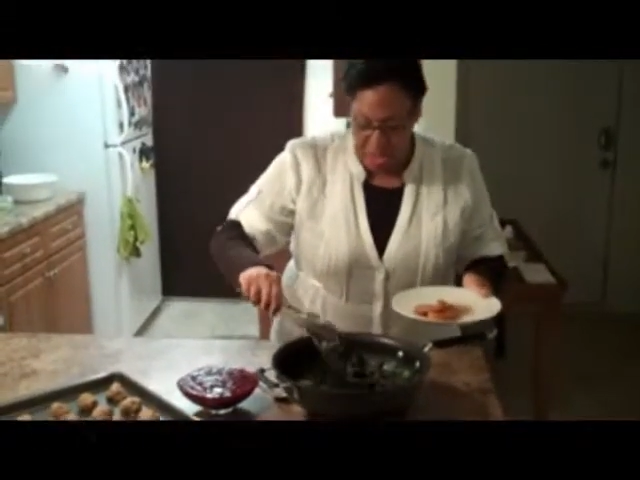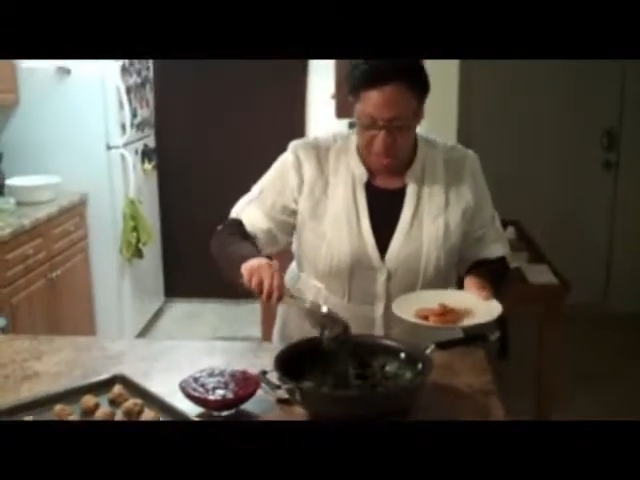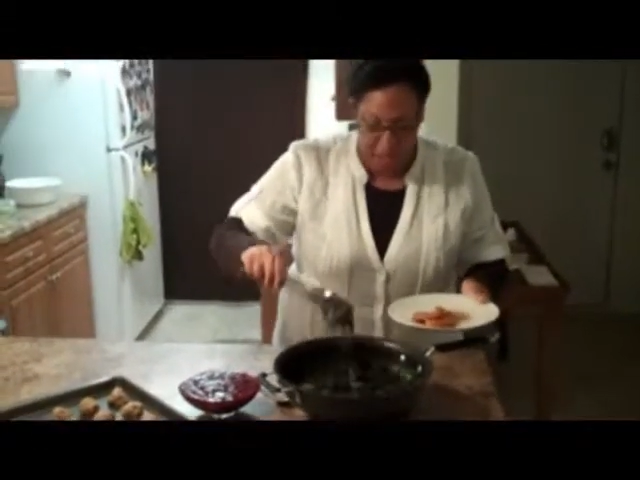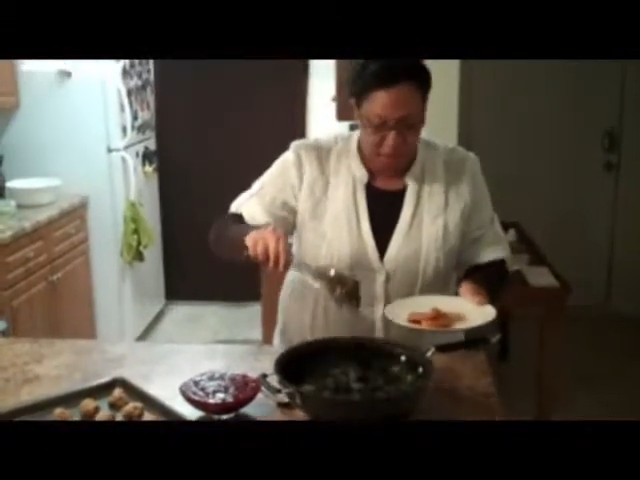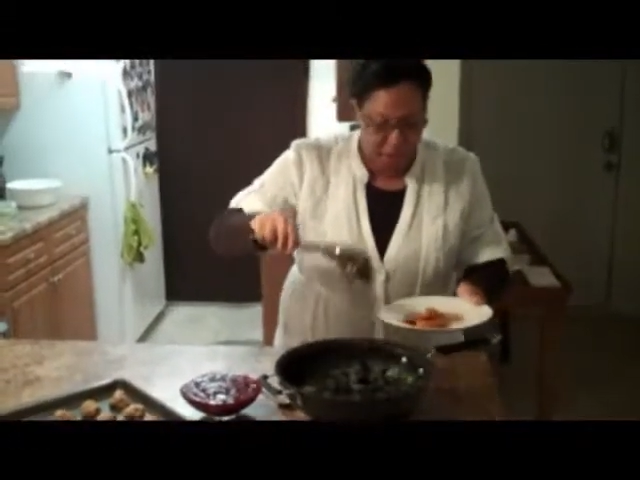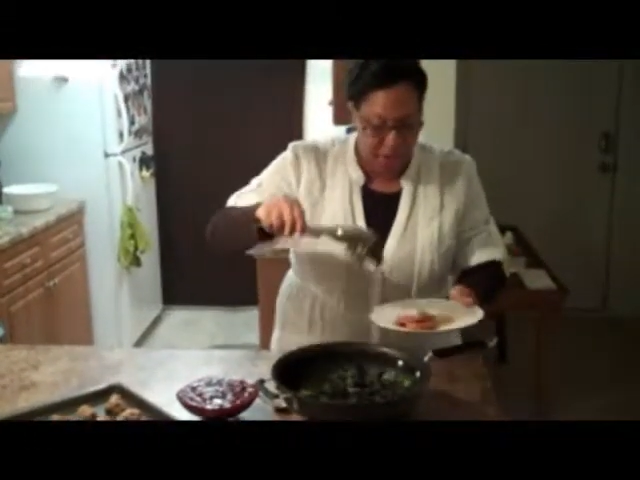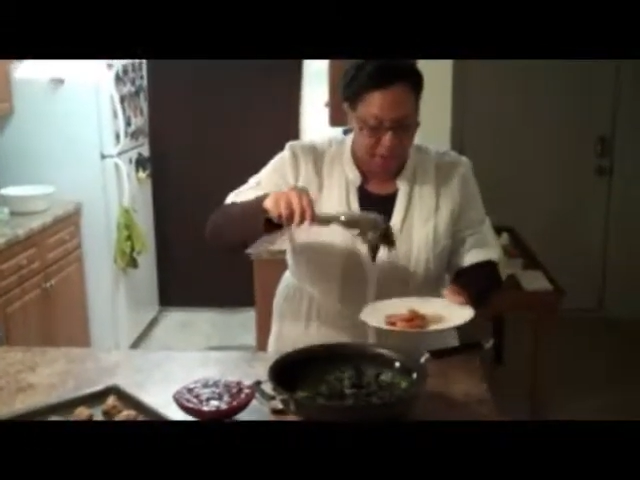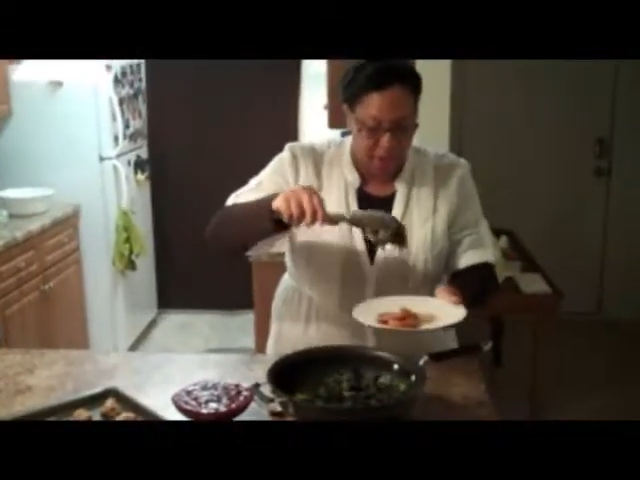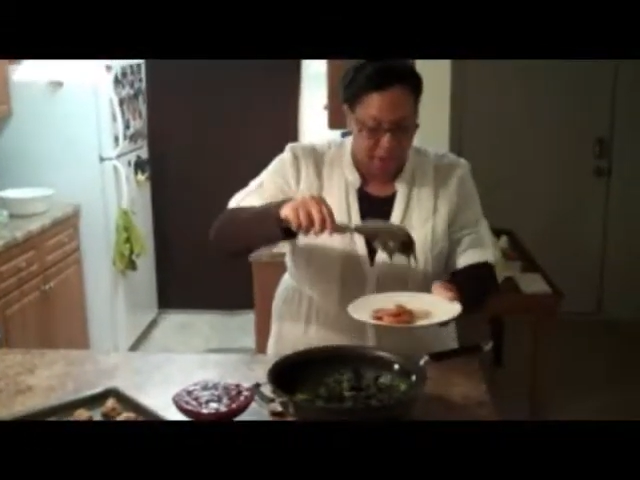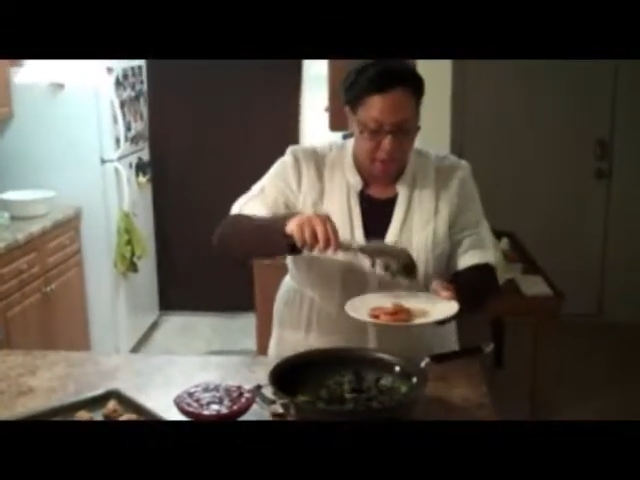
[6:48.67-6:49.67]
here
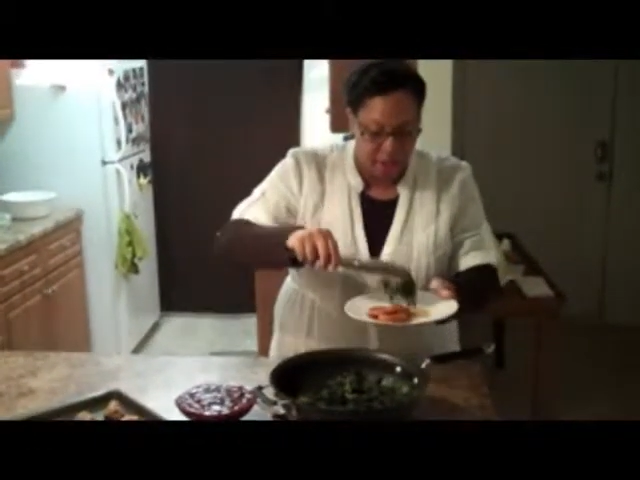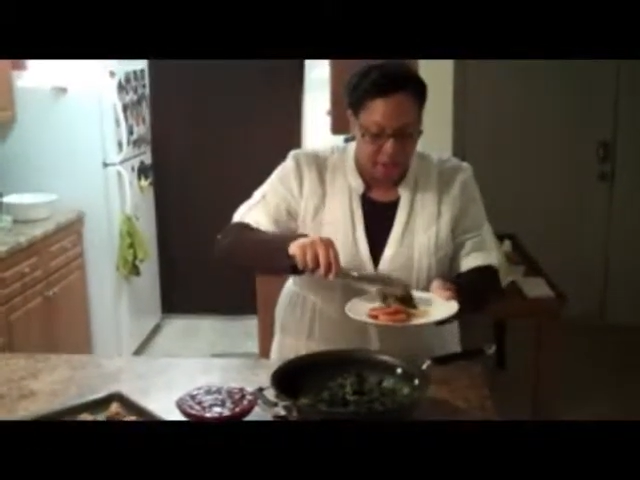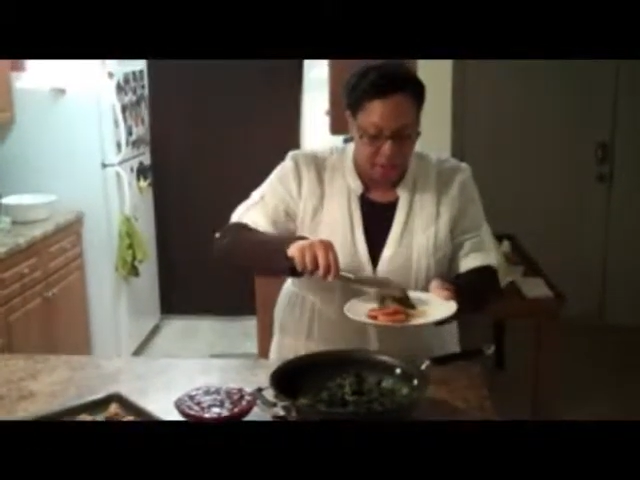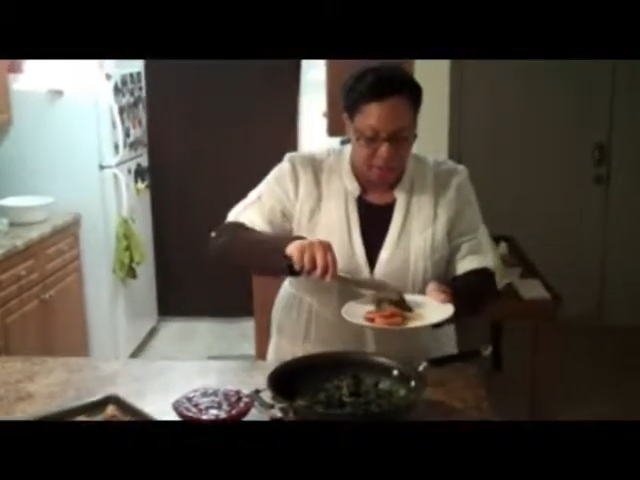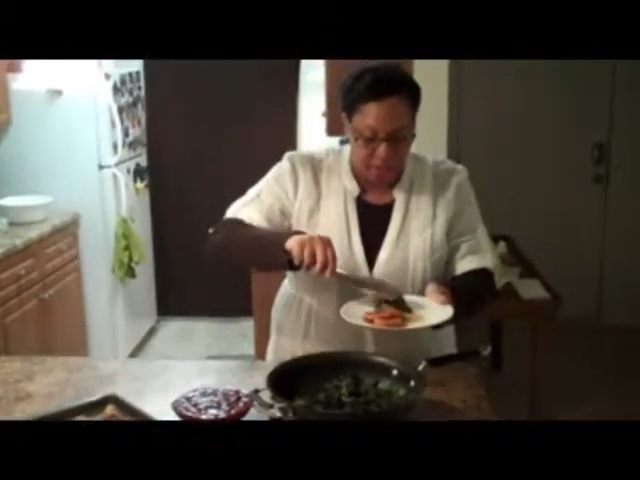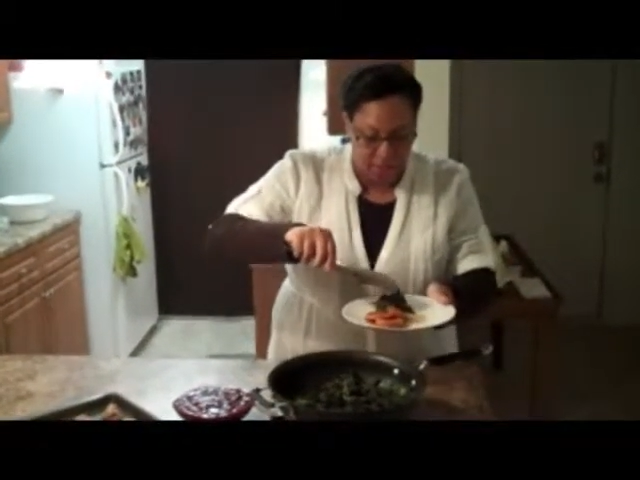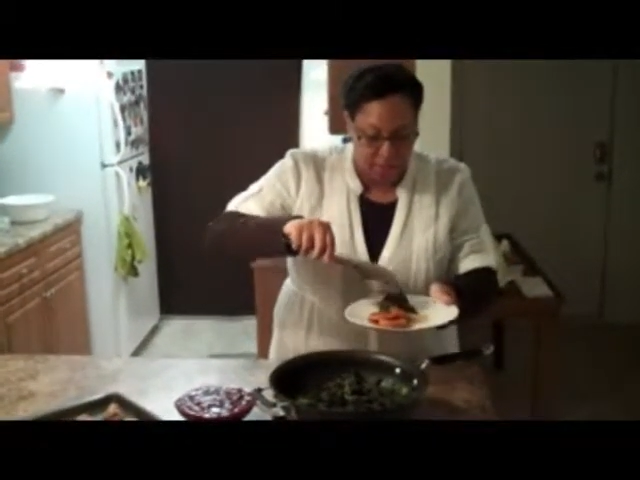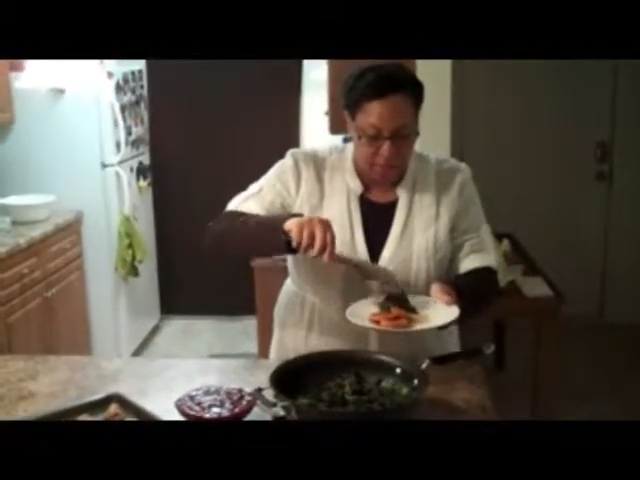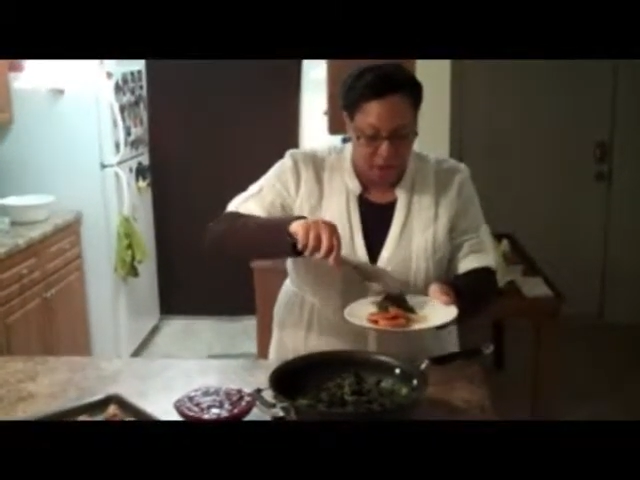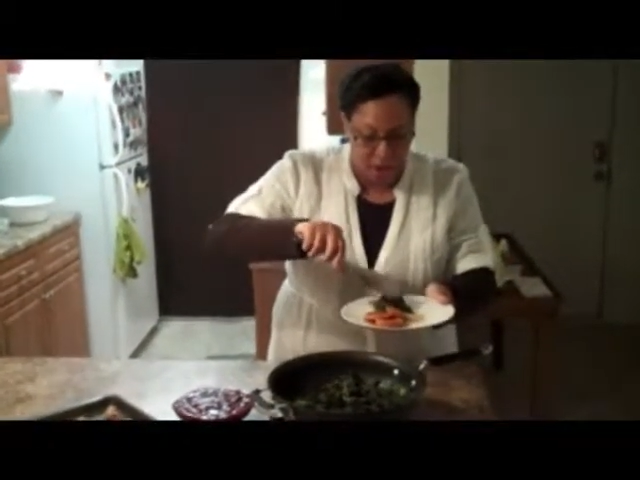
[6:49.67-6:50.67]
but
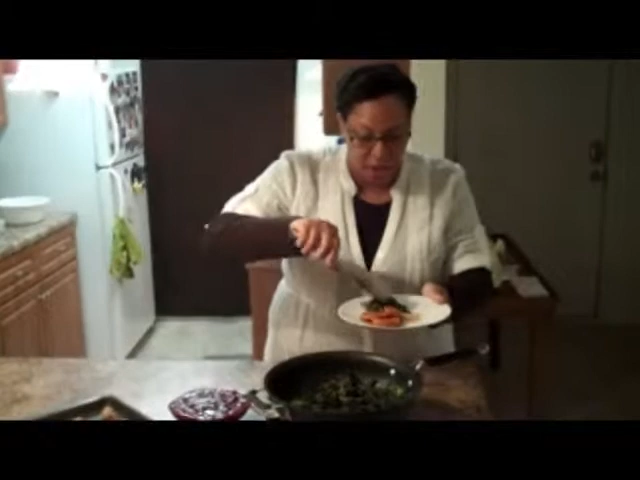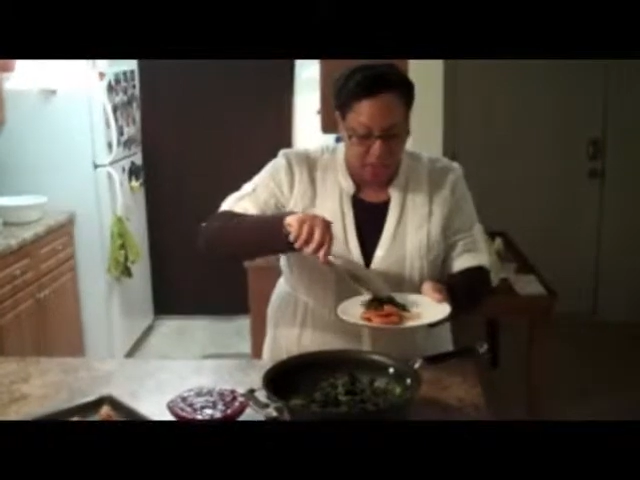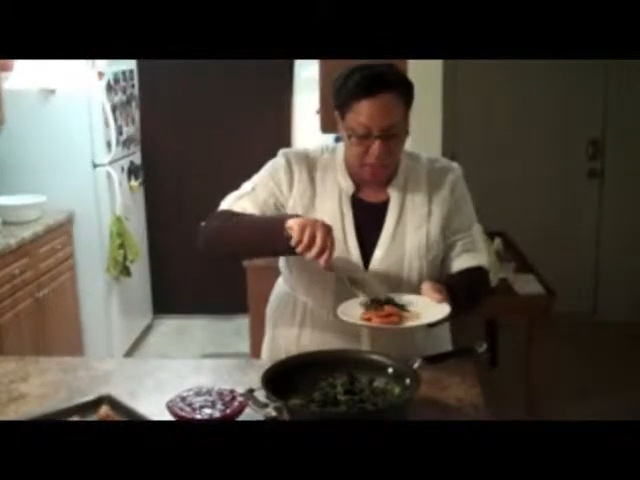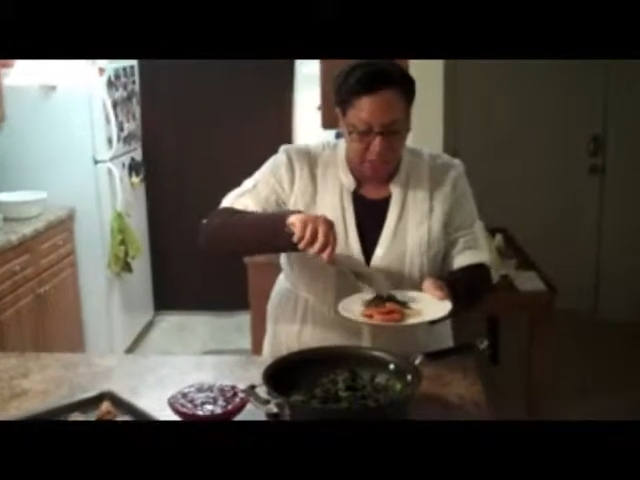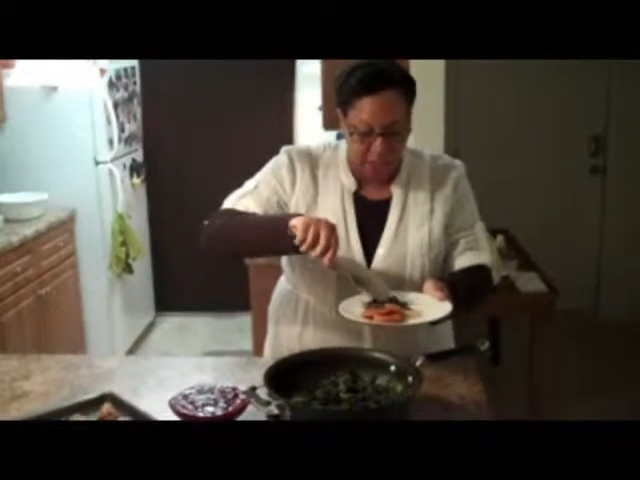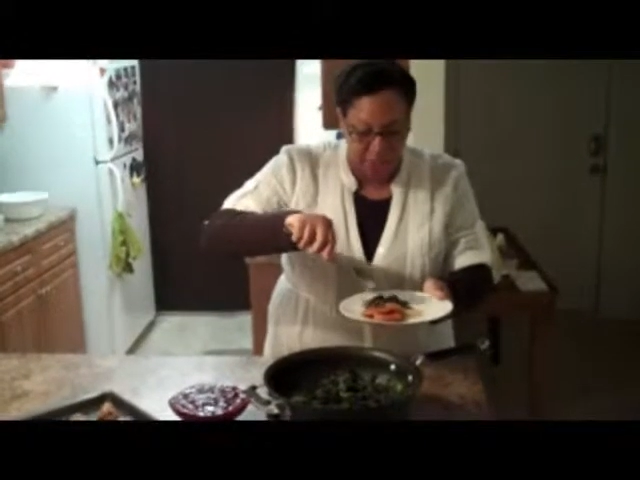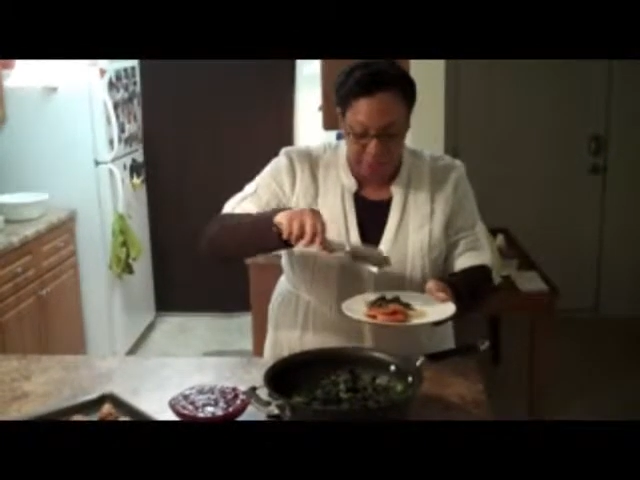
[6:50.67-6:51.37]
some garlic,